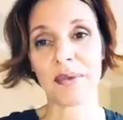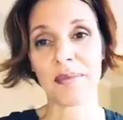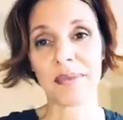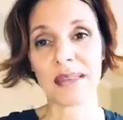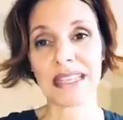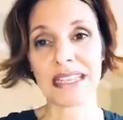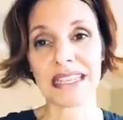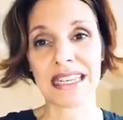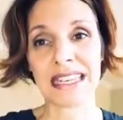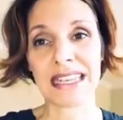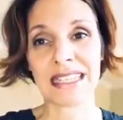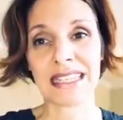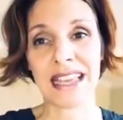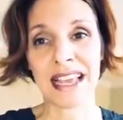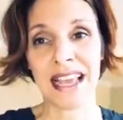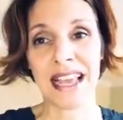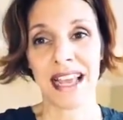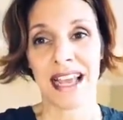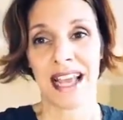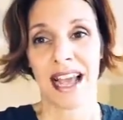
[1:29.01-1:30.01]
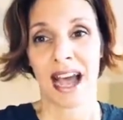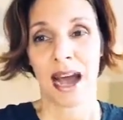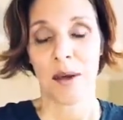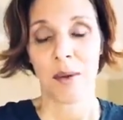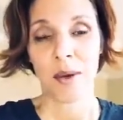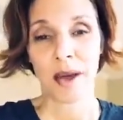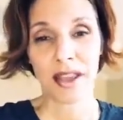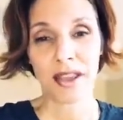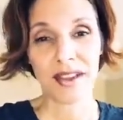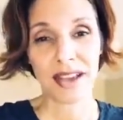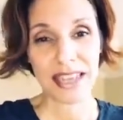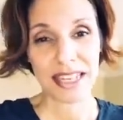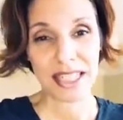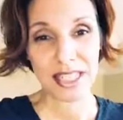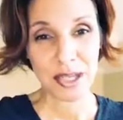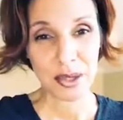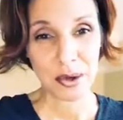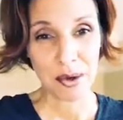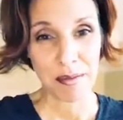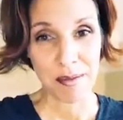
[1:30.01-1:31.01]
business, I want you
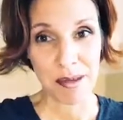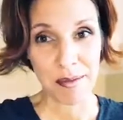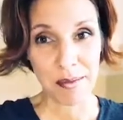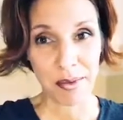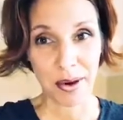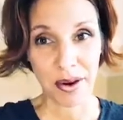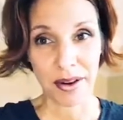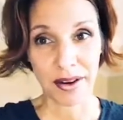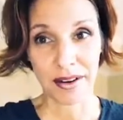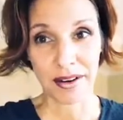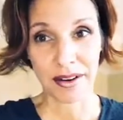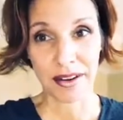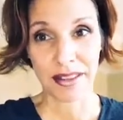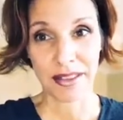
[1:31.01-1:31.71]
guys to remember,